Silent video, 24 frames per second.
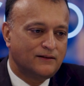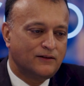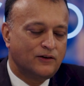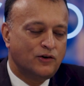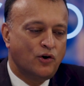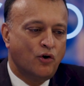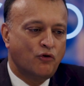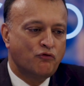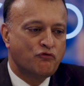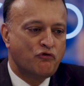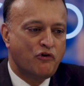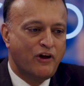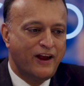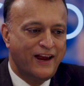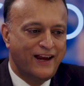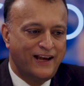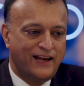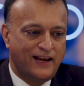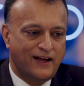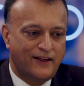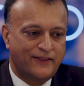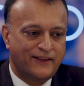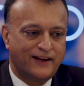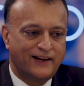Not really.
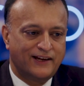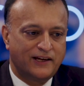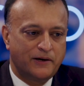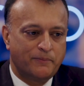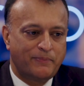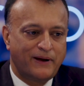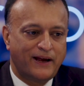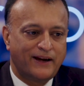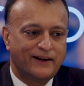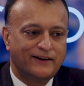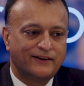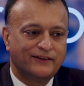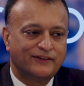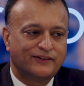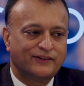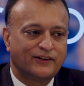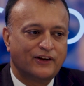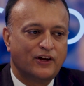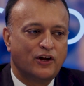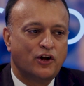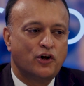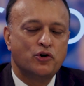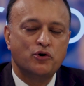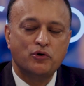I think it depends
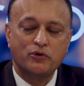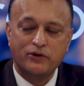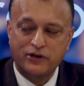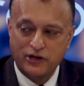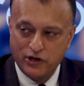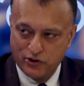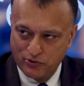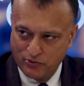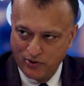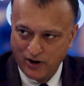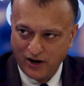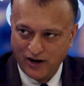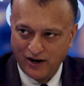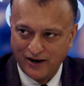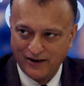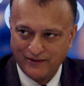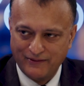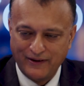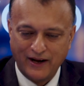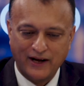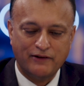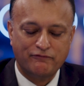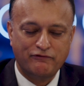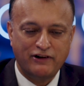who you are.
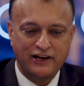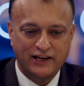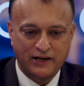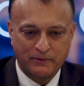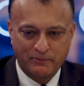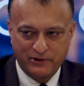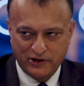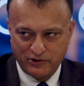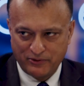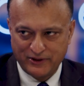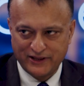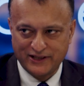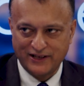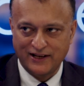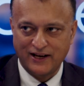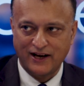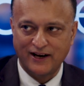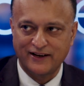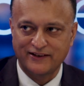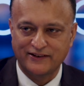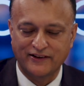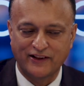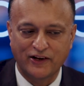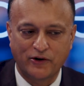And I'm reading between the
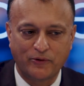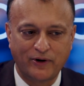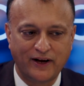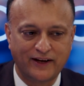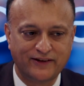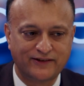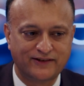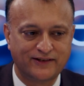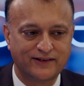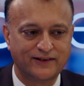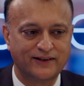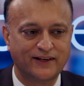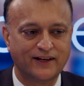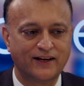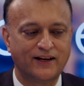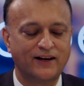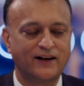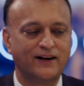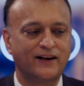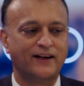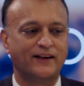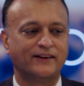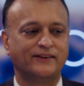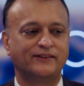lines of the question. The
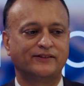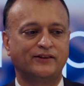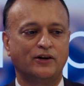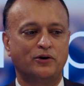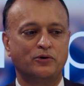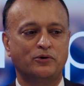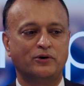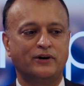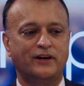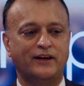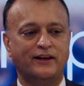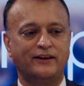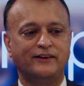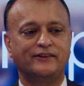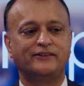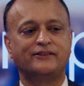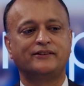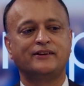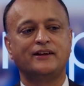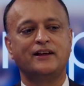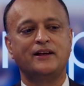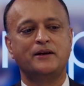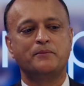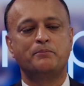guy has sold his
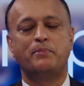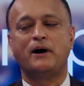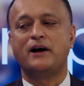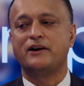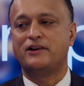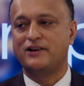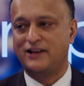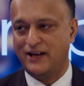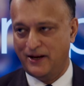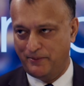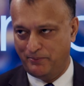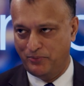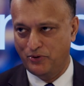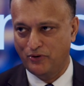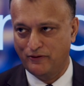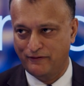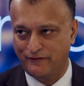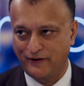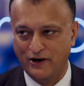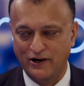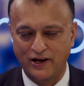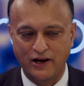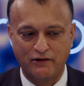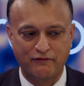buy-to-let
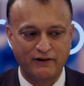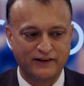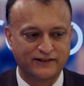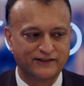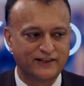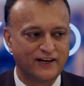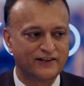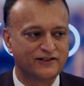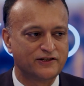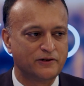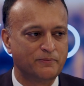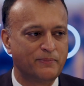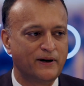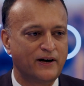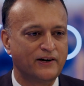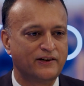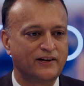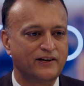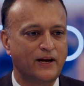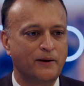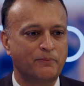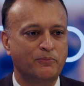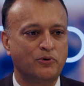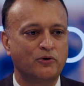portfolio, residential
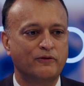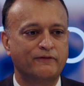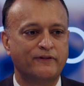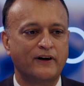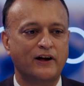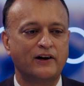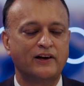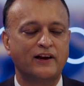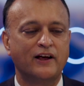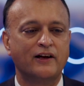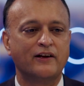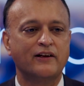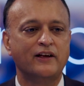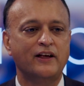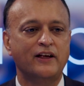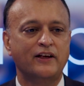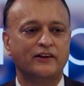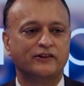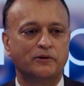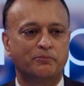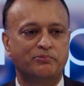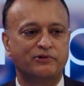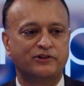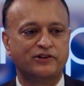buy-to-let portfolio.
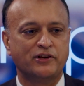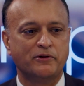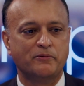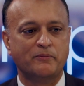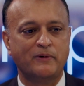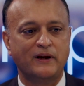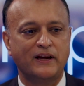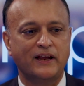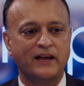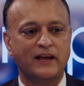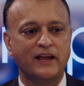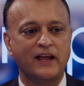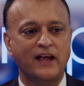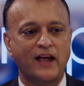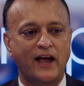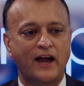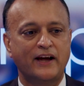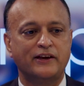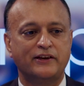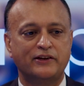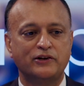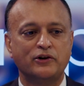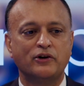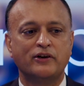So presumably, and
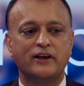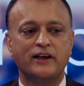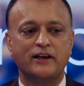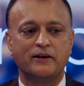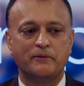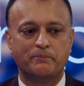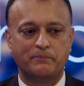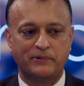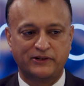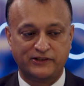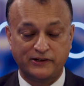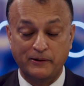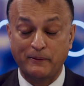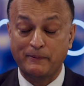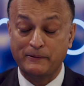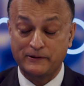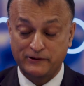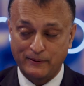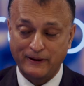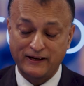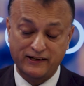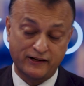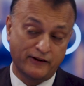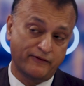he's looking
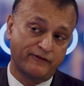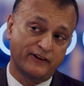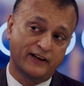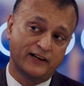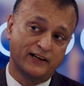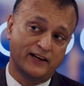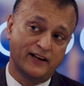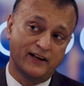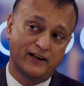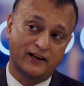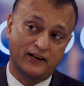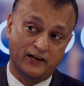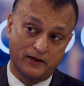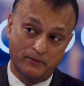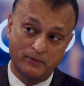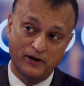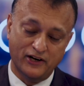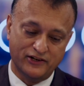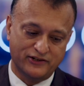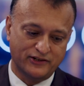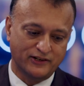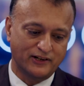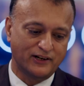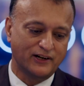specifically at
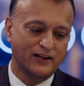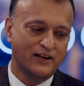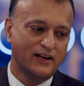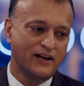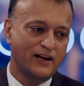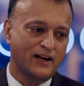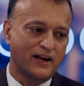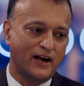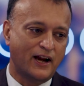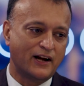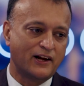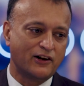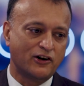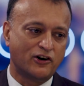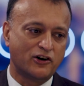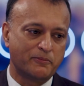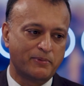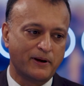commercial. And a lot of